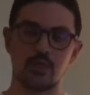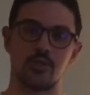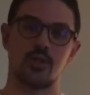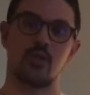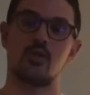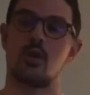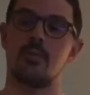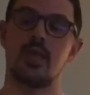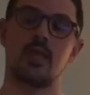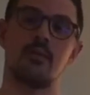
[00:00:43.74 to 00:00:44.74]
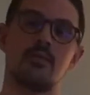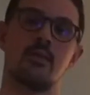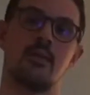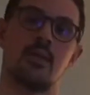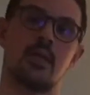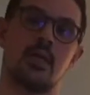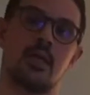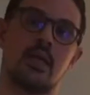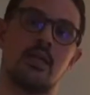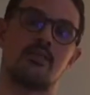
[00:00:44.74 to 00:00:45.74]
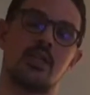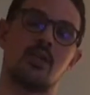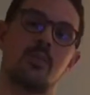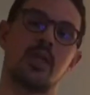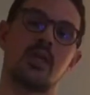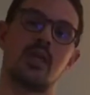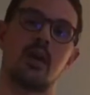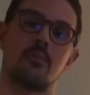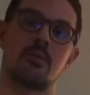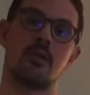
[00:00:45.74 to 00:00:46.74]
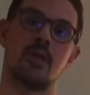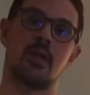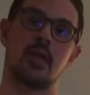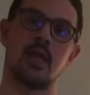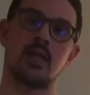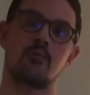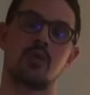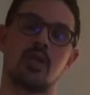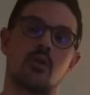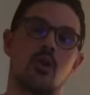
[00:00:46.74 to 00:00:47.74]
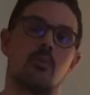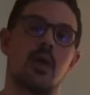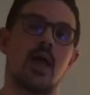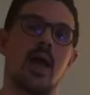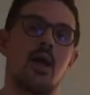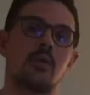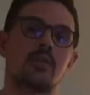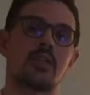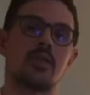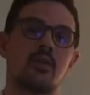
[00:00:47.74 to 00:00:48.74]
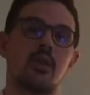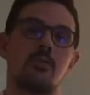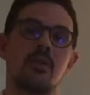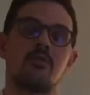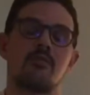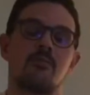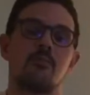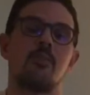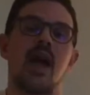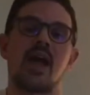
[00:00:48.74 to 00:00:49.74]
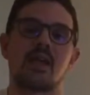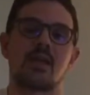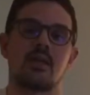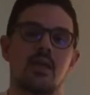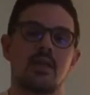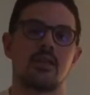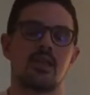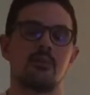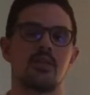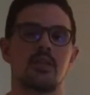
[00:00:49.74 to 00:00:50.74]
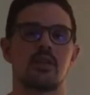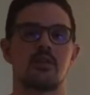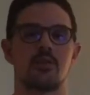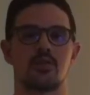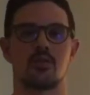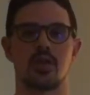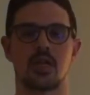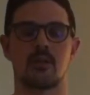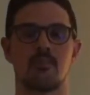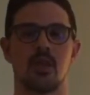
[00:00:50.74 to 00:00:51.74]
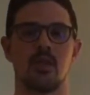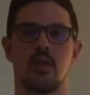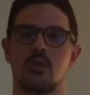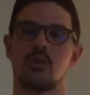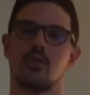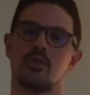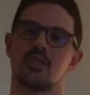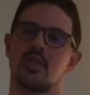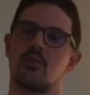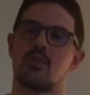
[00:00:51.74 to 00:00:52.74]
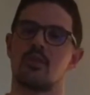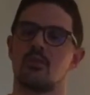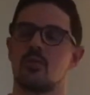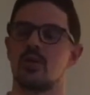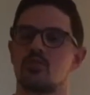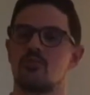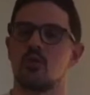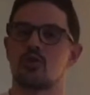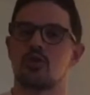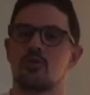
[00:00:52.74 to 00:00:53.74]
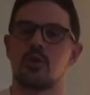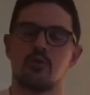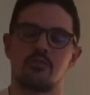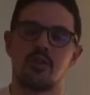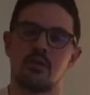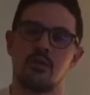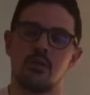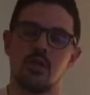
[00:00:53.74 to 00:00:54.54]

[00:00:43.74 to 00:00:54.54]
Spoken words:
turning your arm in, lifting your pinky up, and bringing your arm out and a little bit back, and then immediately returning. You're going to stay within the range of motion where you feel